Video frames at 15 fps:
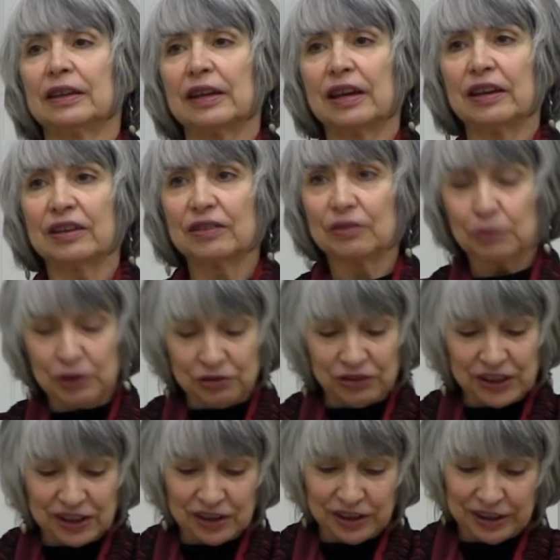can
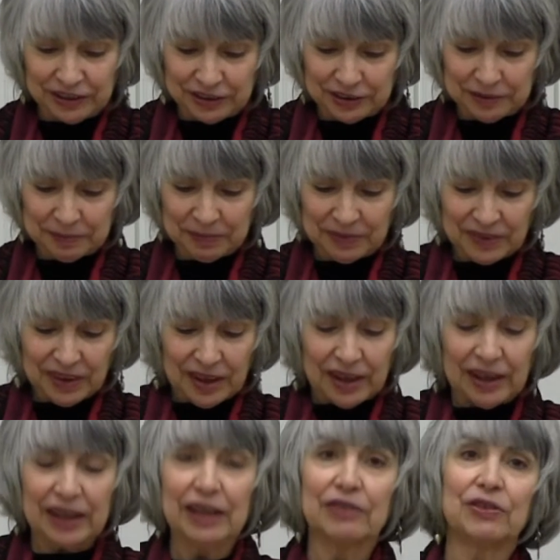reveal it
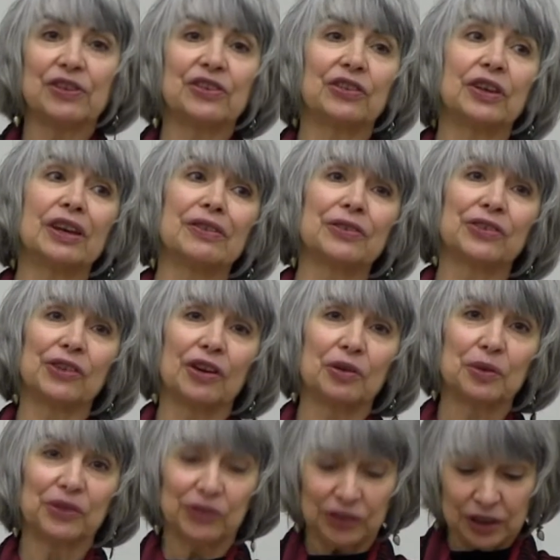if its gifts are
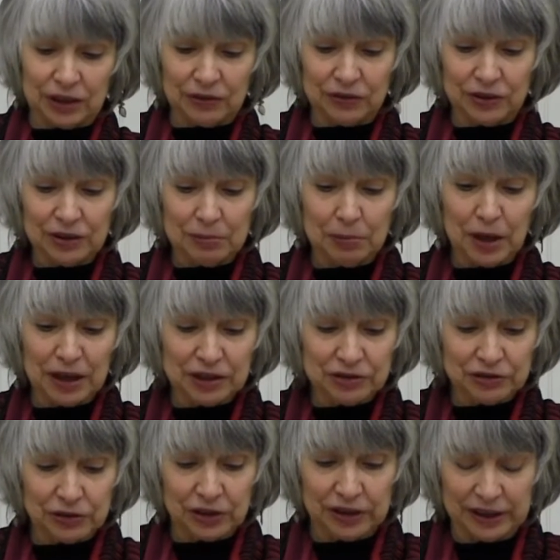received
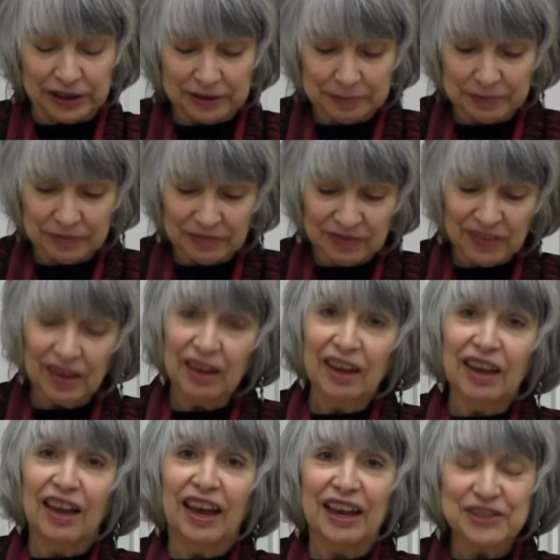mindfully.
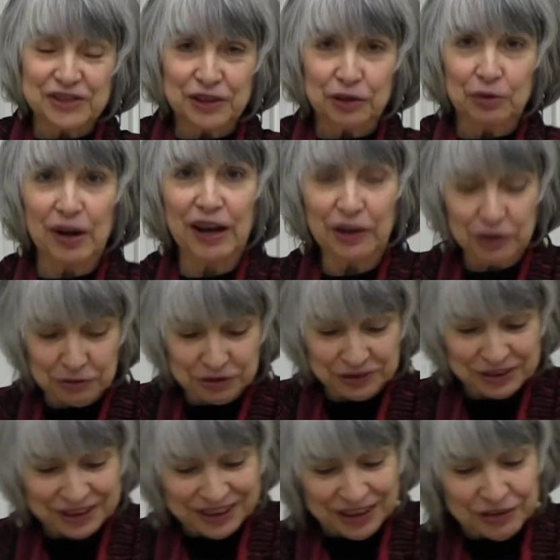As the crowd of
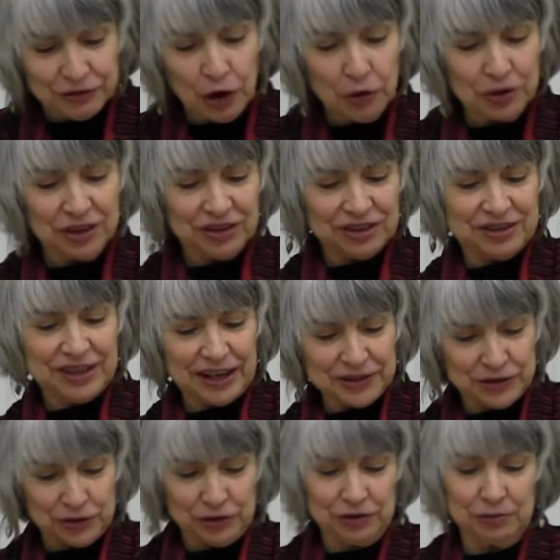folk in the
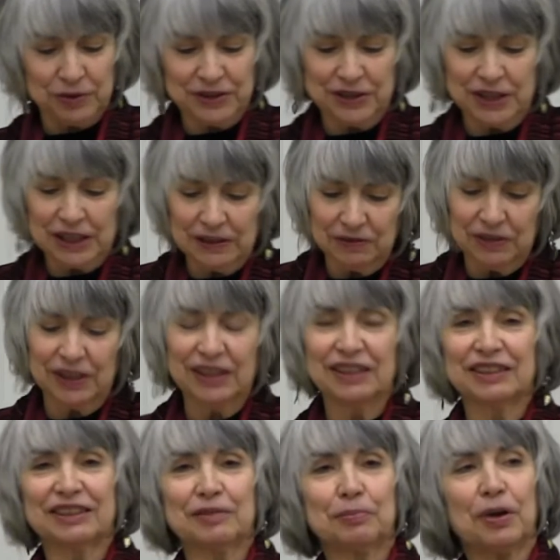desert received
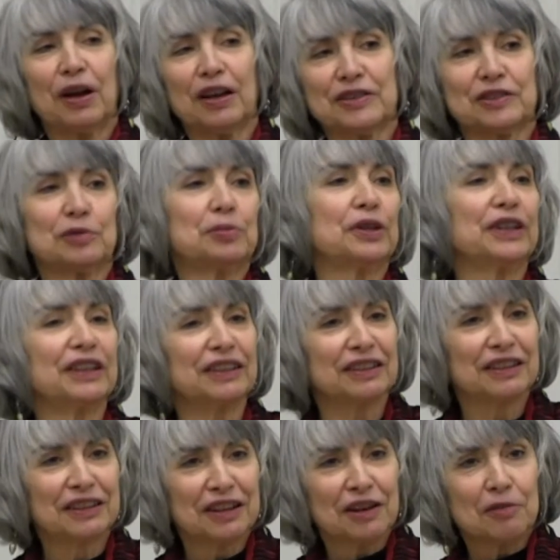the impossibly
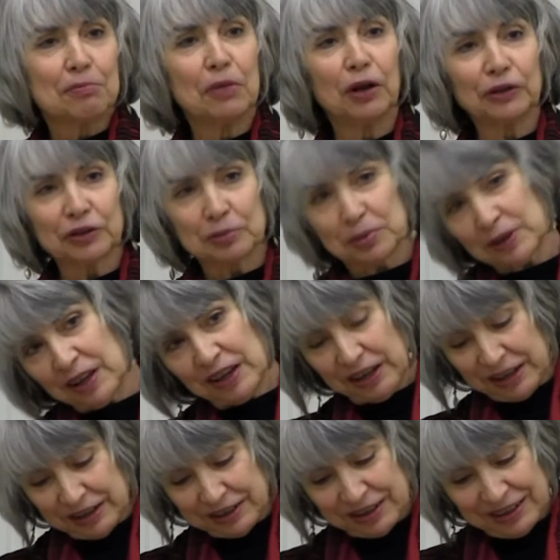
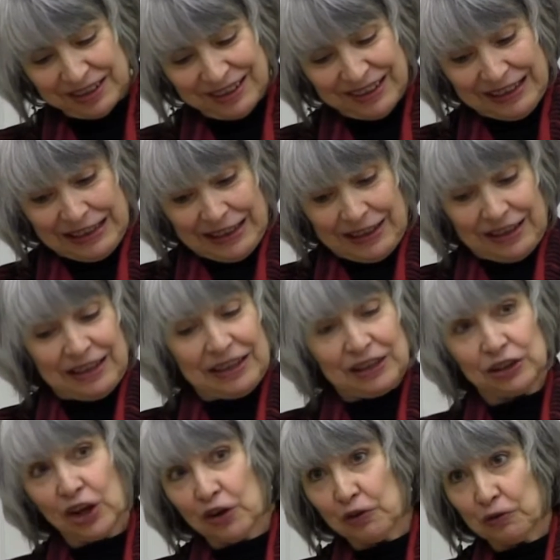multiplied
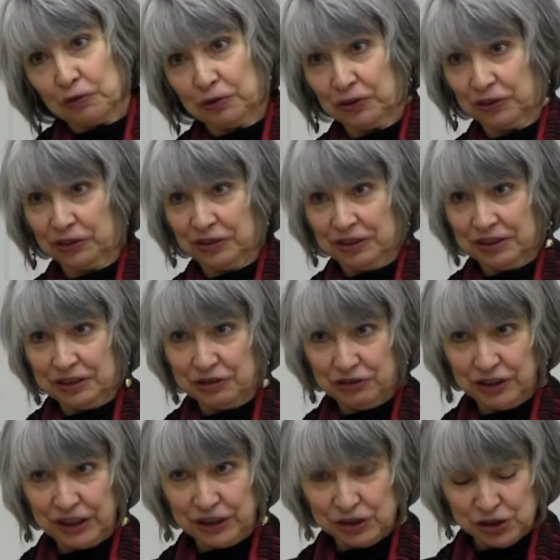loaves and
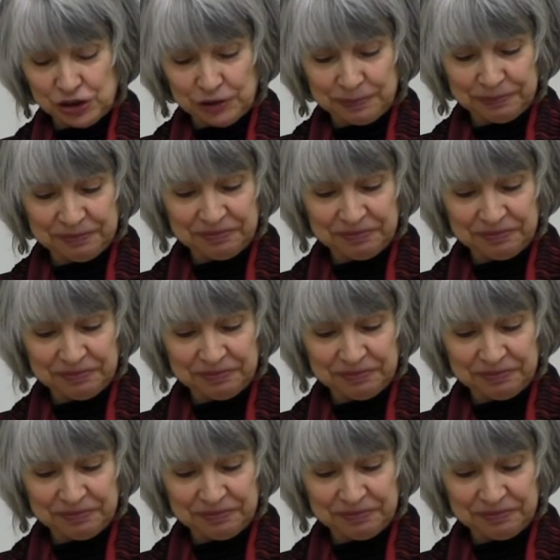fish.